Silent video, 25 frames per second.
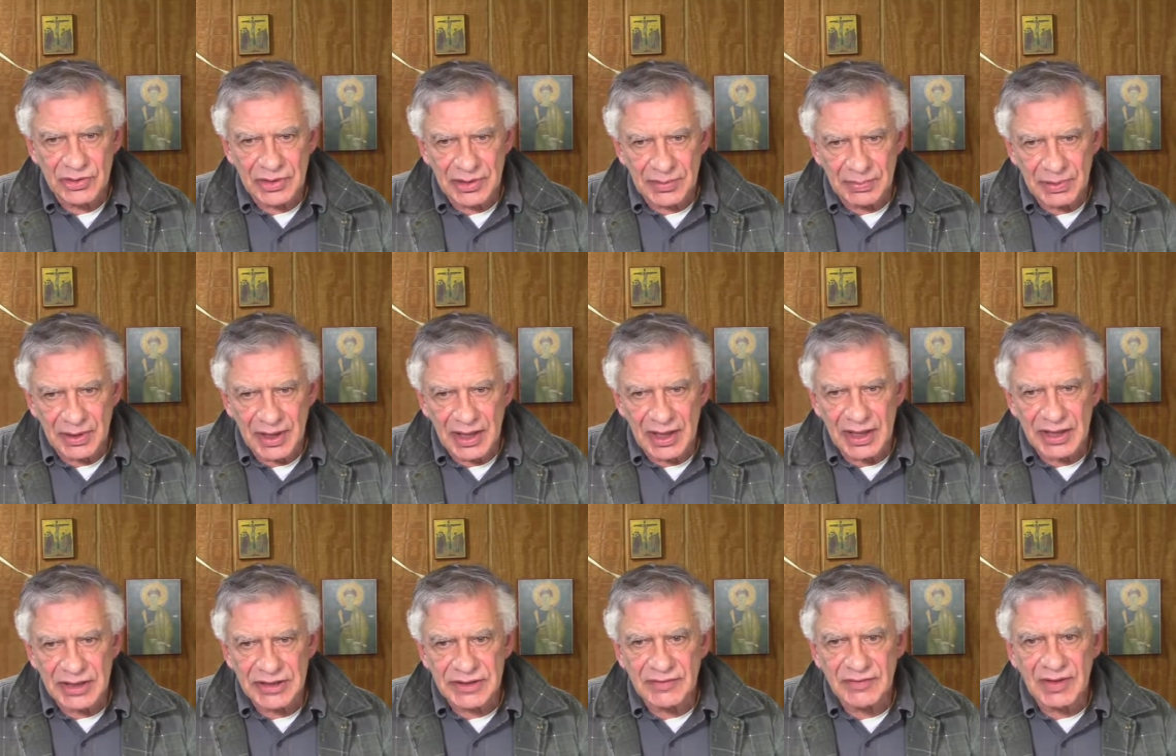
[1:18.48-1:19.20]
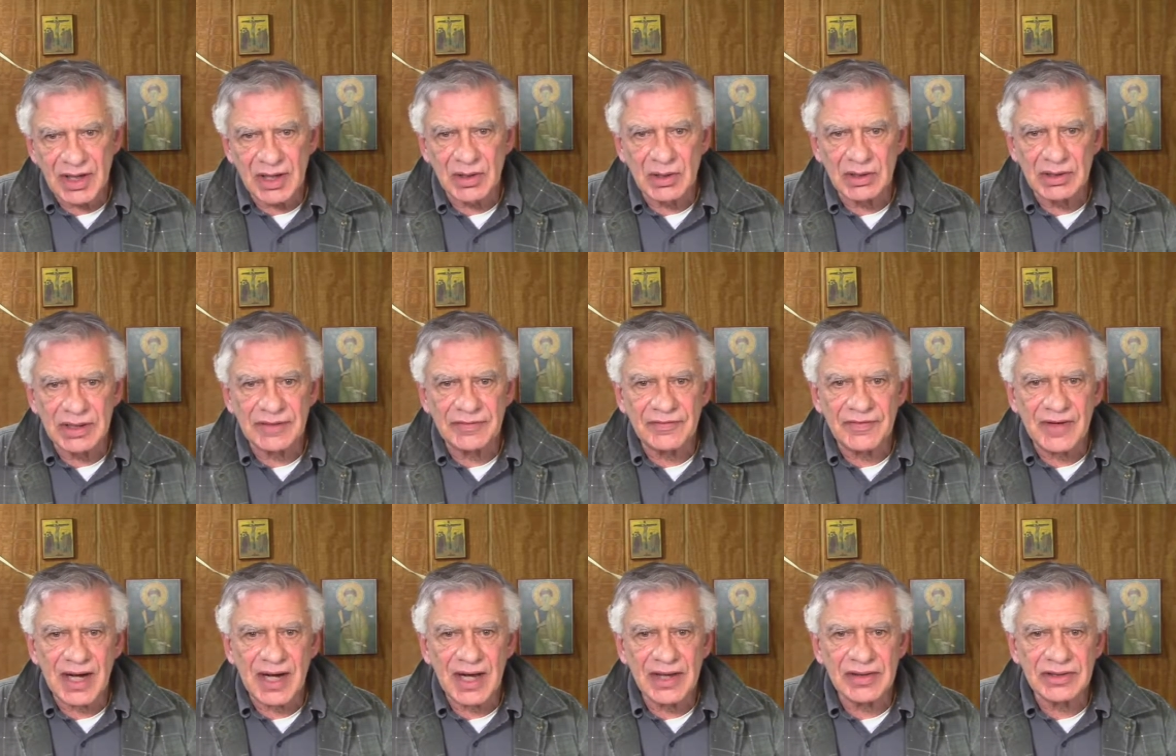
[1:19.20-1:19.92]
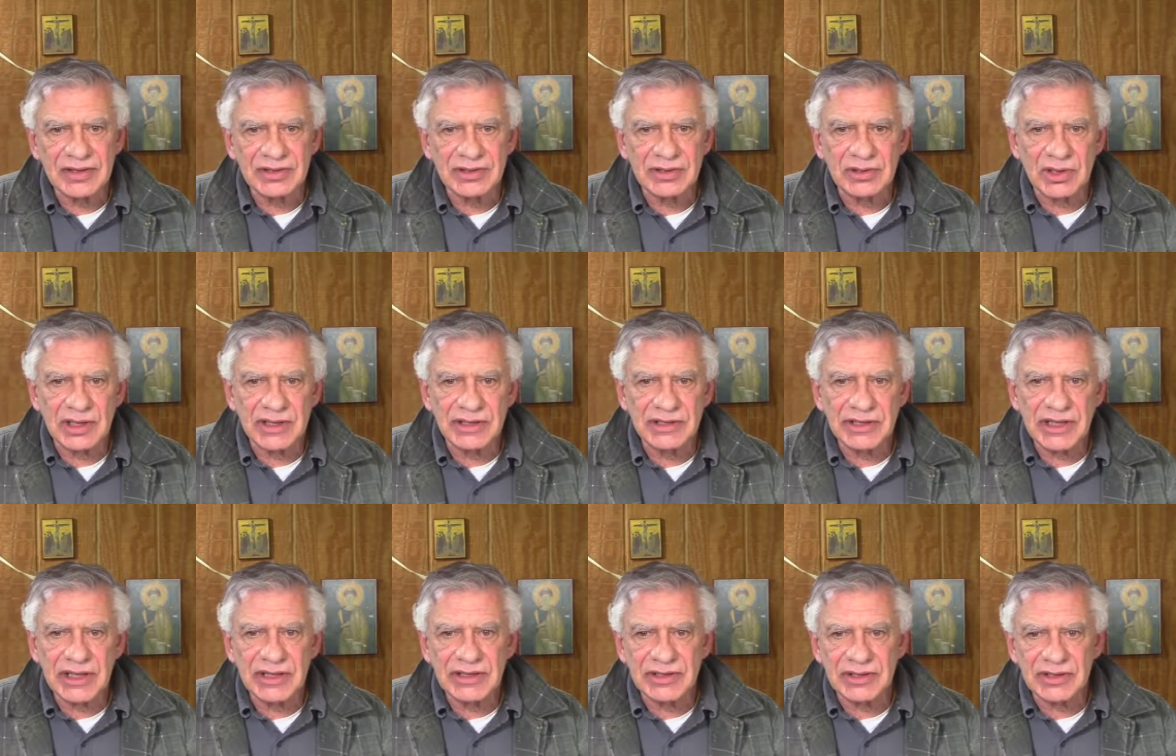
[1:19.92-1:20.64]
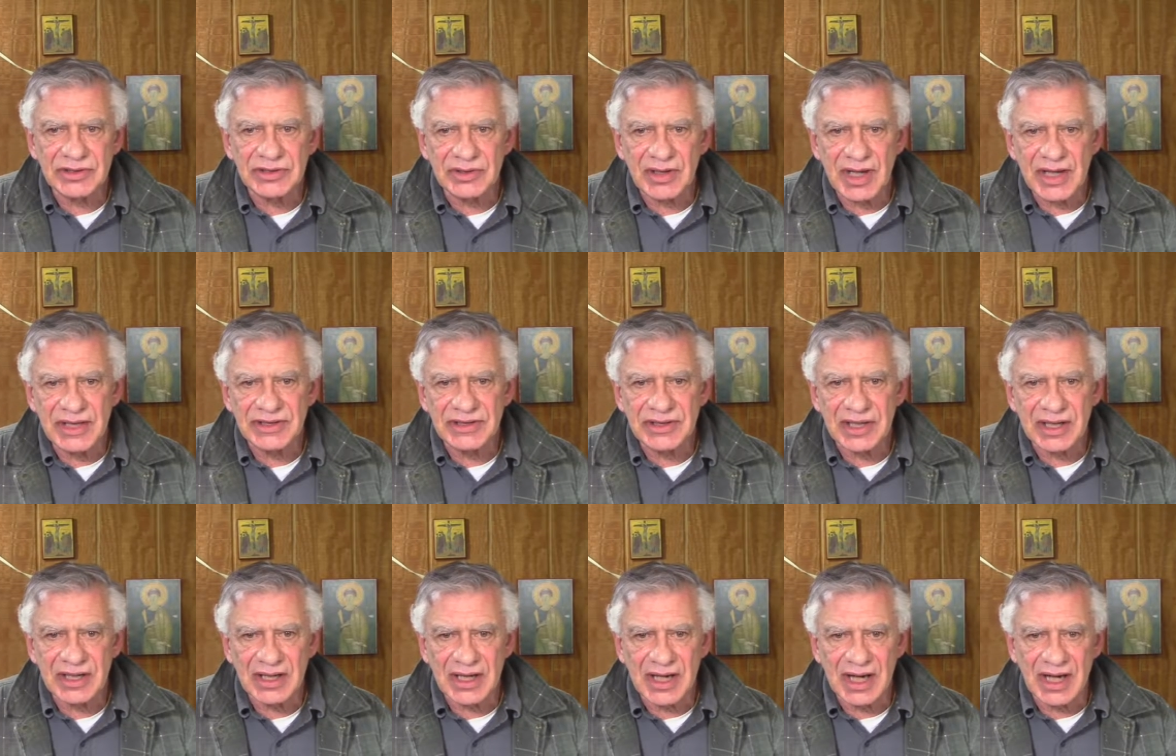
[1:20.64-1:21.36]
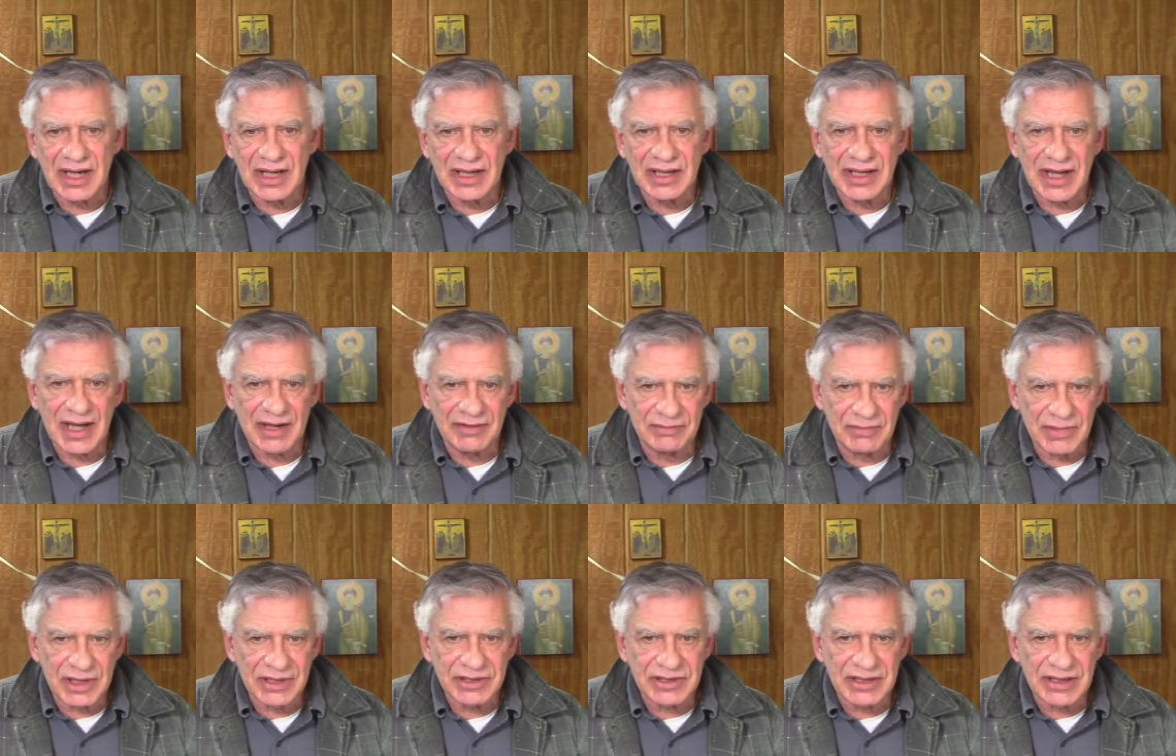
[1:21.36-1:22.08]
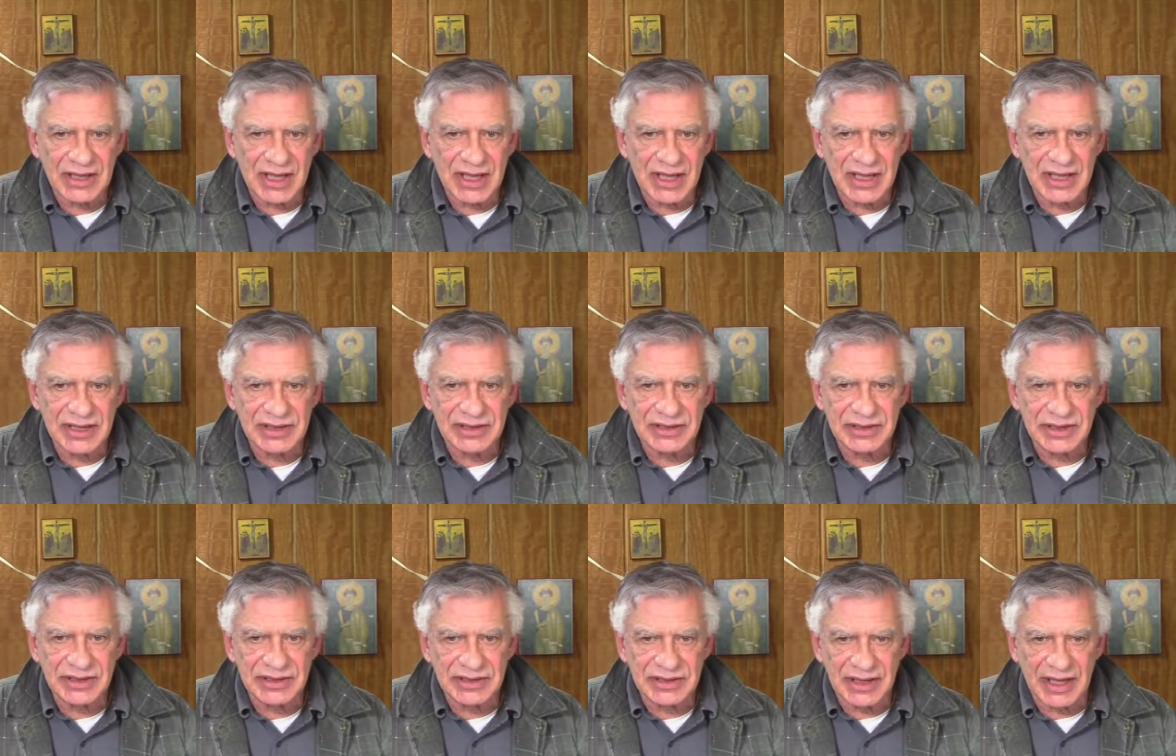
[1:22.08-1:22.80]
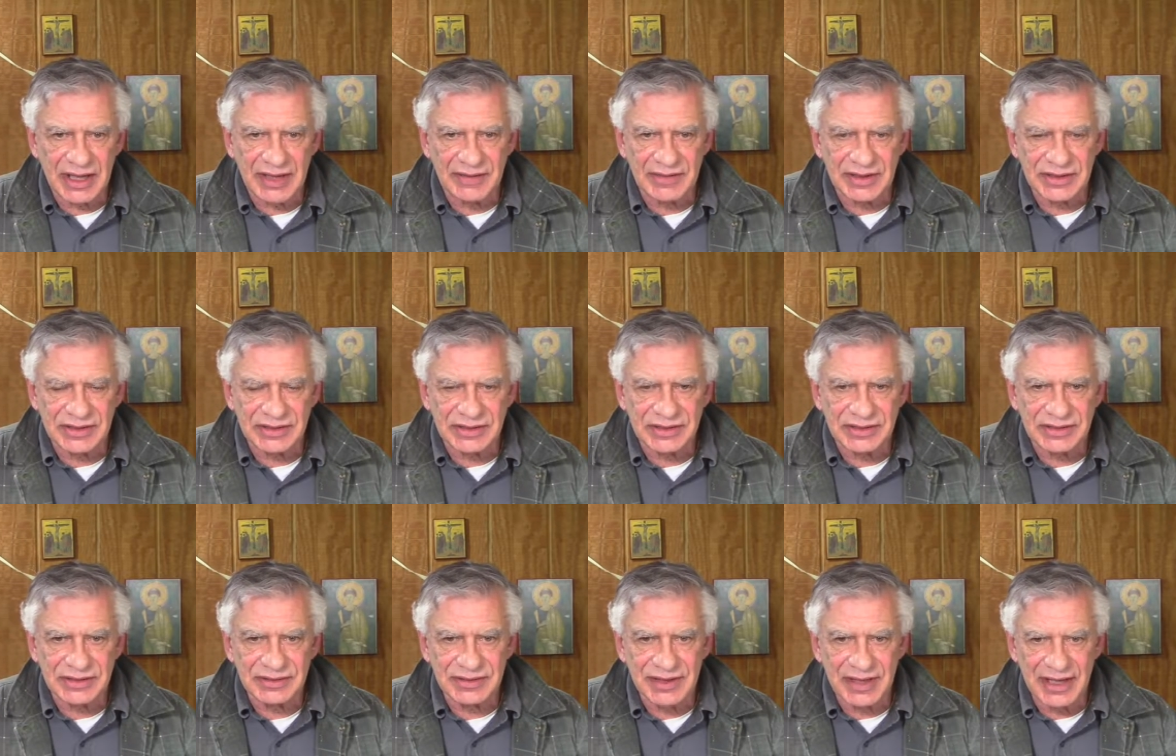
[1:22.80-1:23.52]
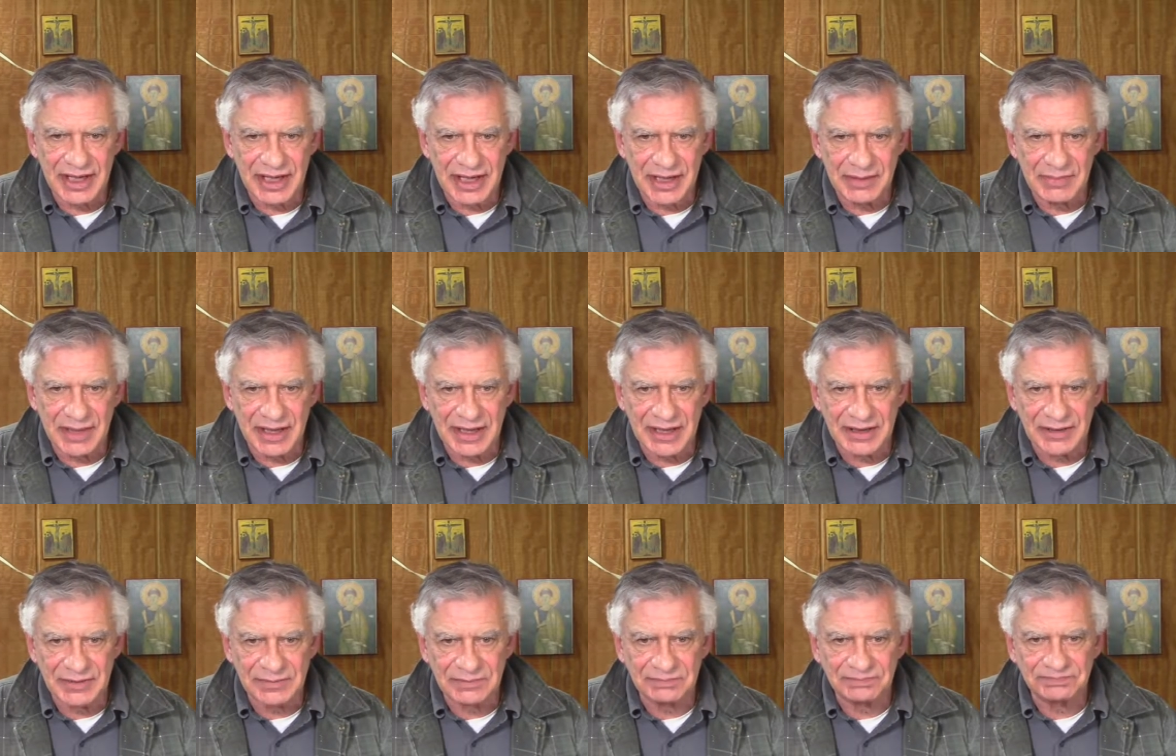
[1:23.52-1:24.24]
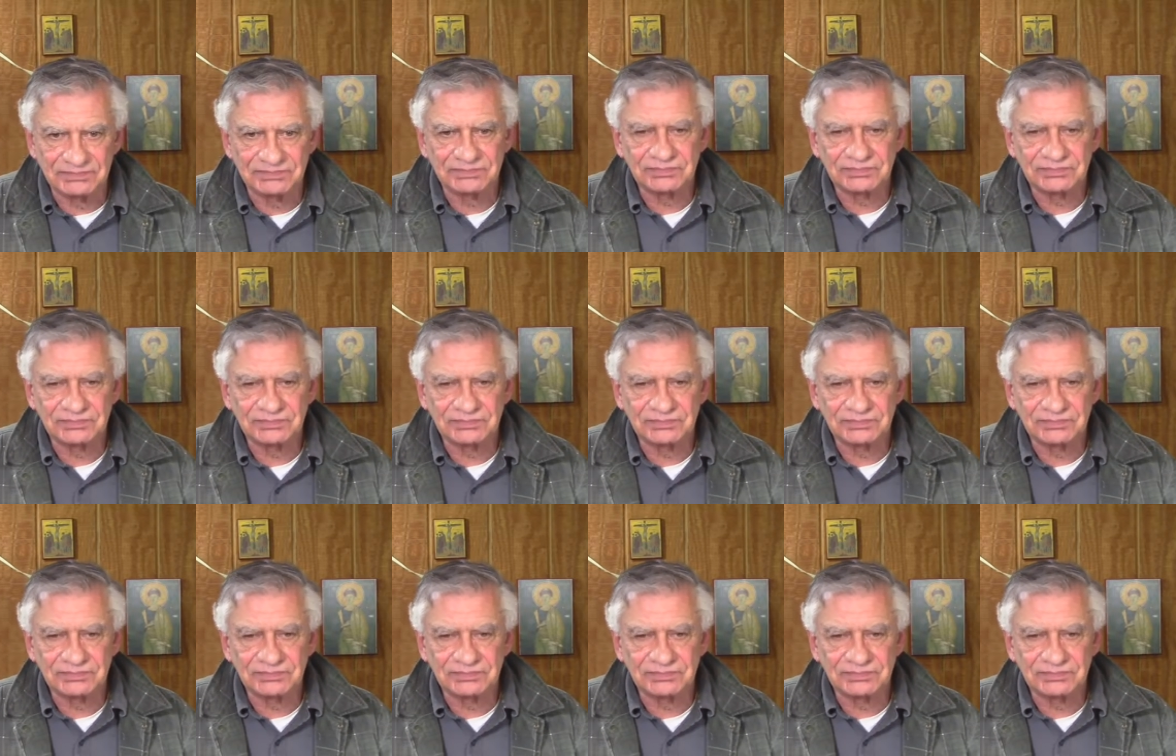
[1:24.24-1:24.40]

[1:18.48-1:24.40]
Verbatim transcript: Through the prayers of our holy fathers, Lord Jesus Christ our God, have mercy on us and save us. Amen.